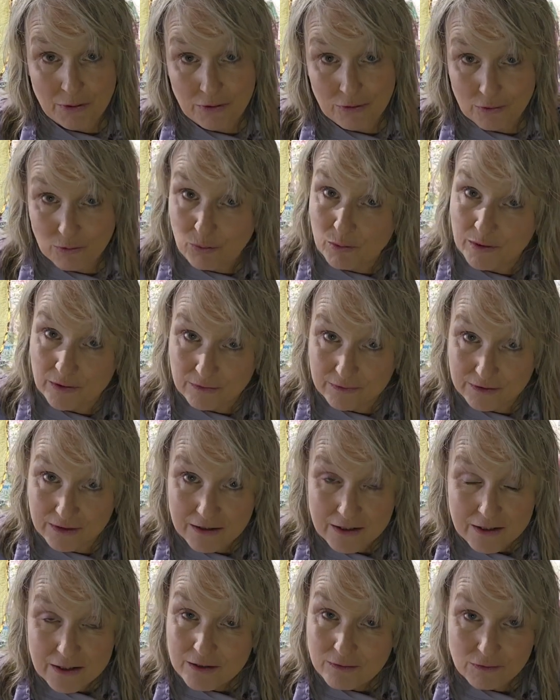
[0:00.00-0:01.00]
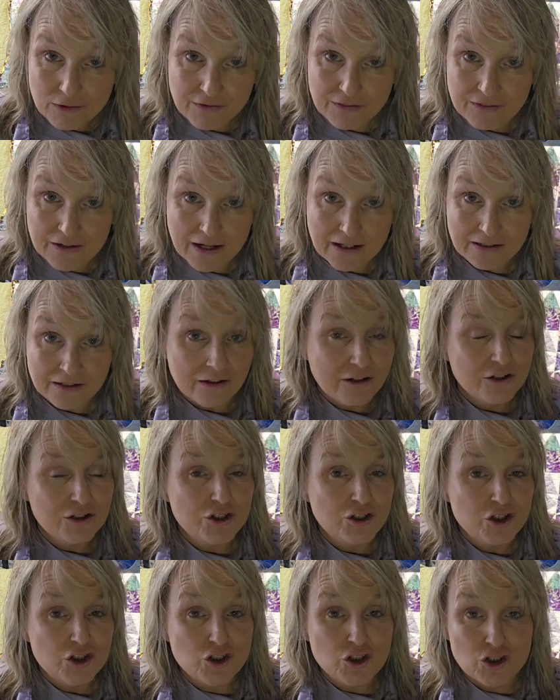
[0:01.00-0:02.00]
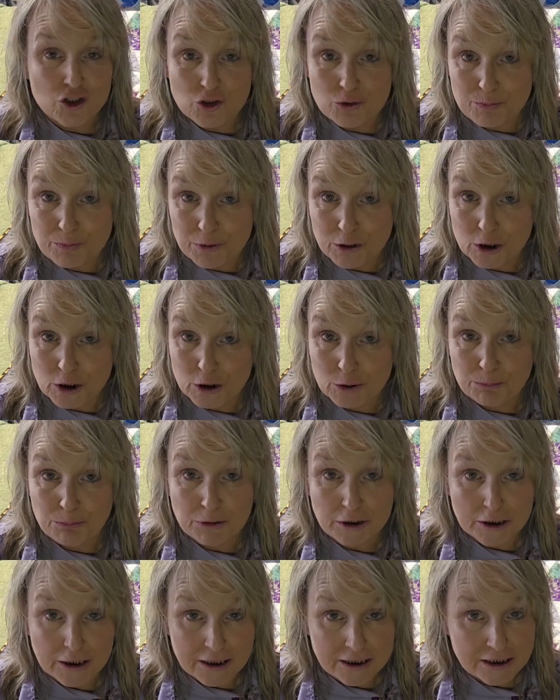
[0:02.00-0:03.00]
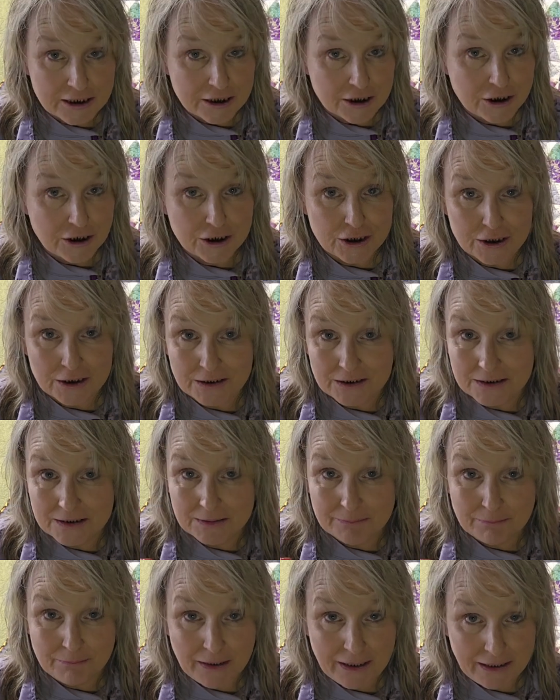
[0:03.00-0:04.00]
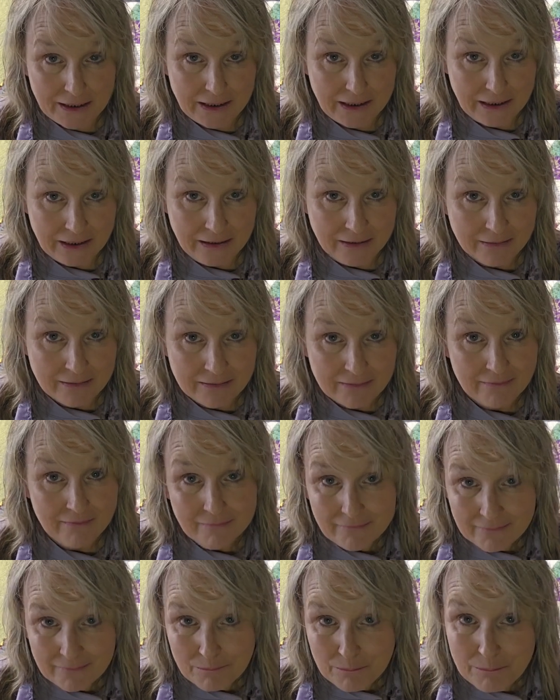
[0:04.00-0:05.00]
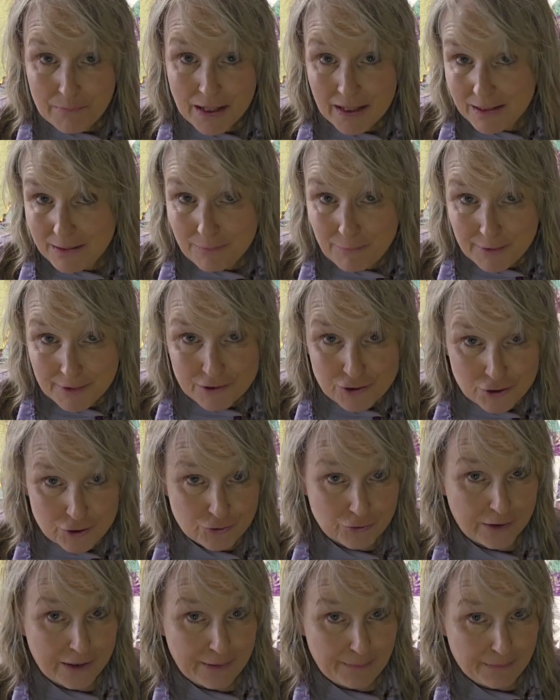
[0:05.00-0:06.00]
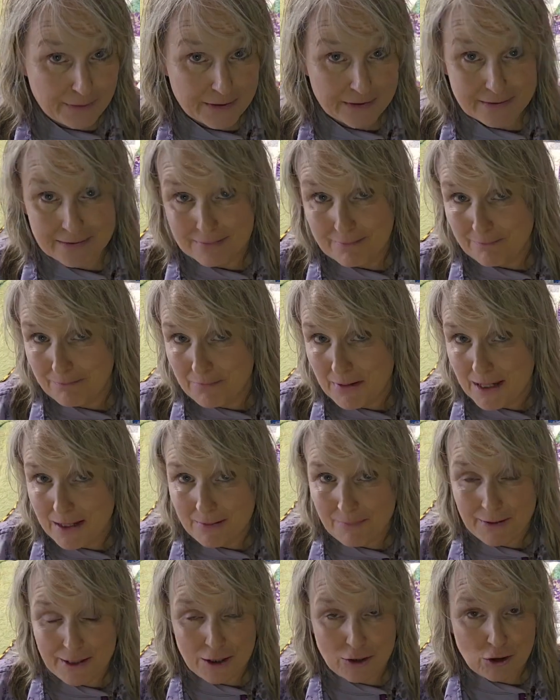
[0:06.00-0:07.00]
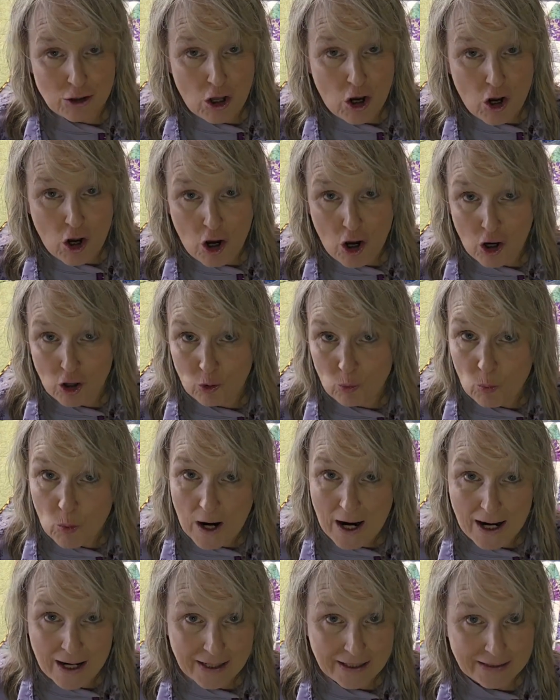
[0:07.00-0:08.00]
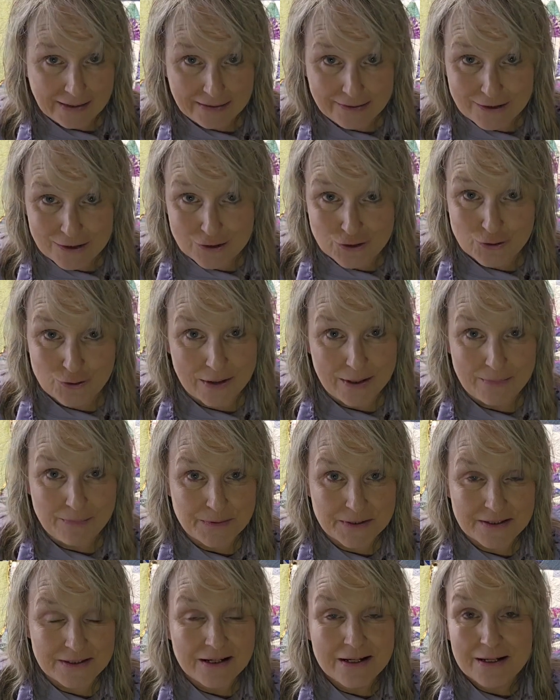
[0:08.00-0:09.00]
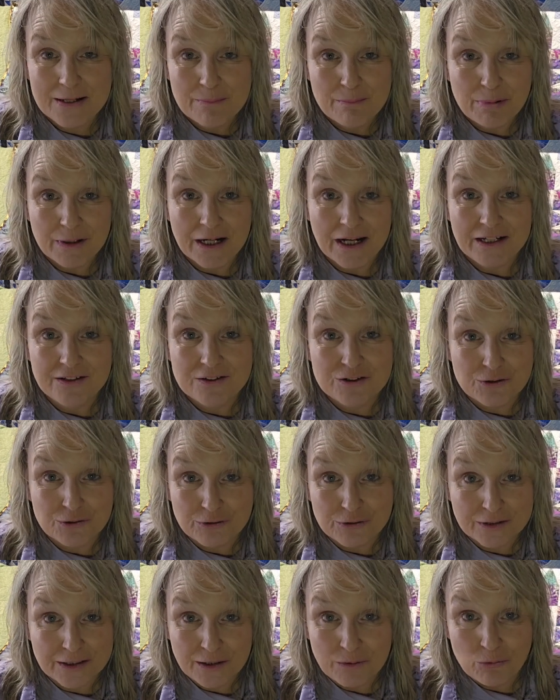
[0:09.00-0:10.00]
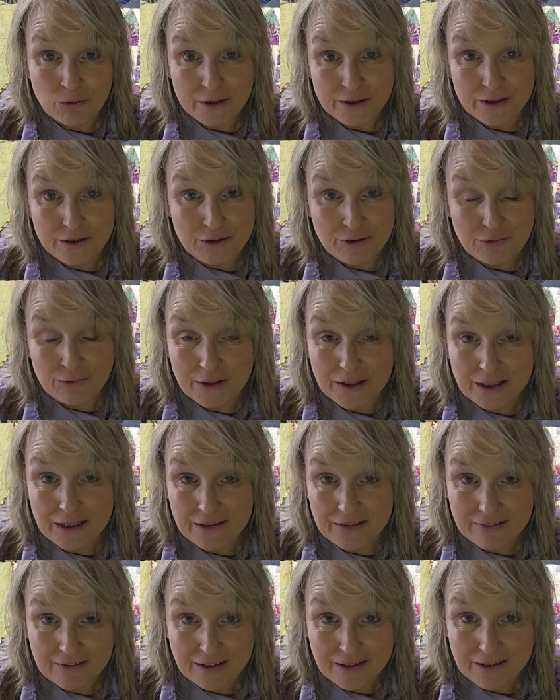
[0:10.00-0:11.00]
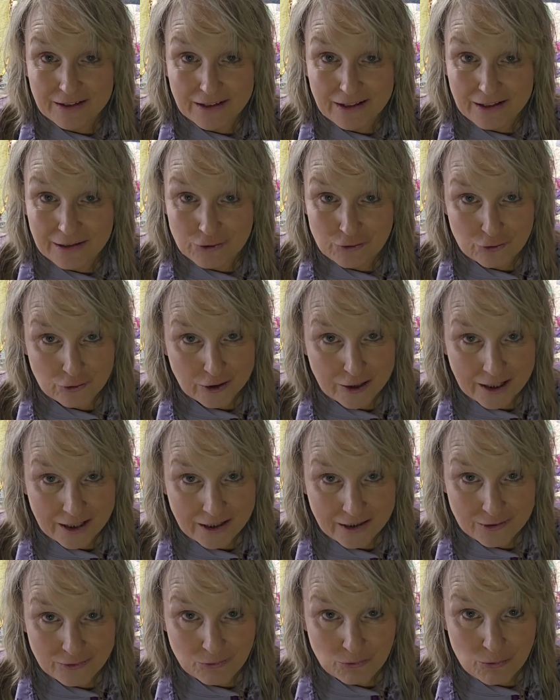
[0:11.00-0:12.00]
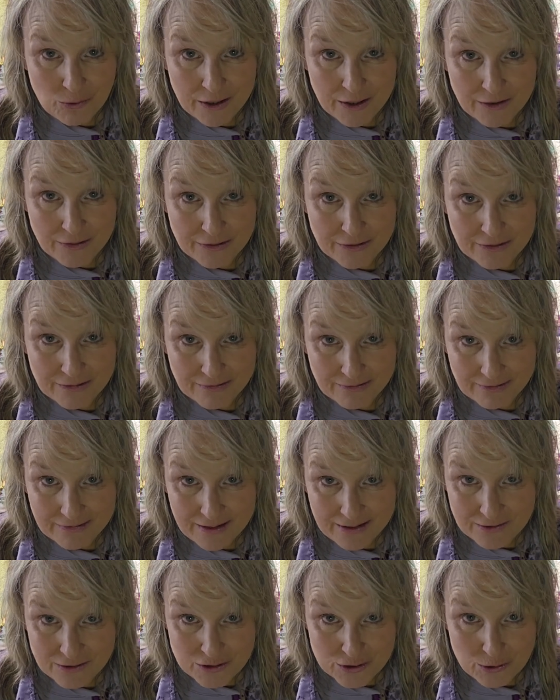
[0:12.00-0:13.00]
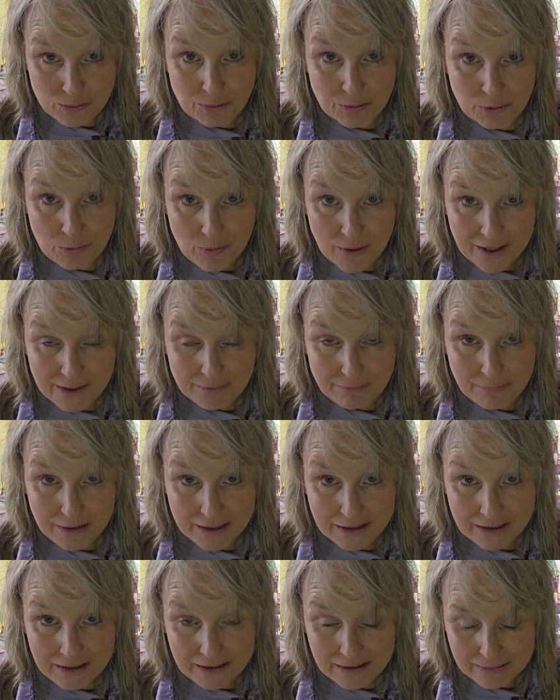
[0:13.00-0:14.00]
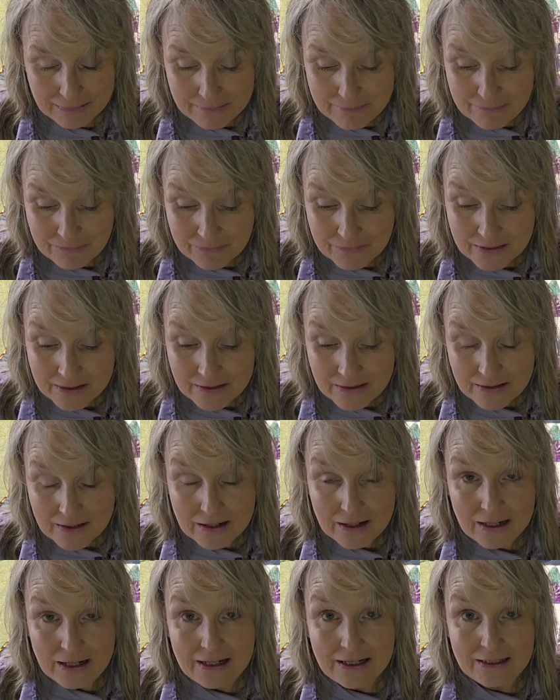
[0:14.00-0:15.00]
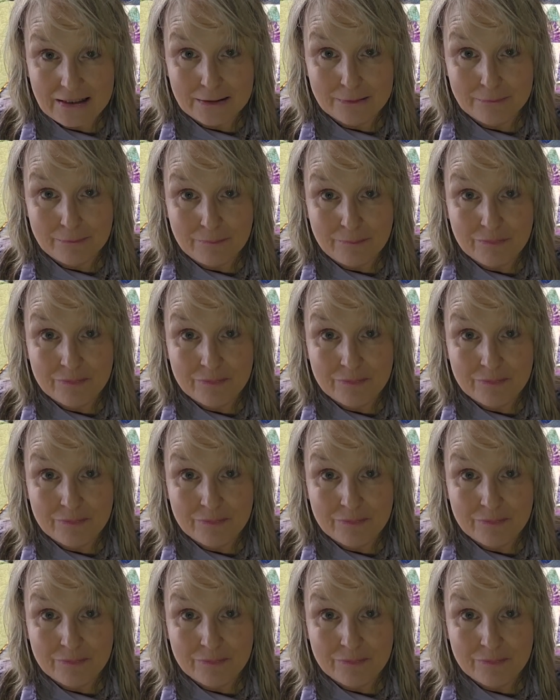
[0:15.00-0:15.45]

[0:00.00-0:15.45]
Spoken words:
quilt with that super plush Minky. Maybe strips, maybe long, wide strips, but I certainly wouldn't do anything intricate with that super wide Minky. The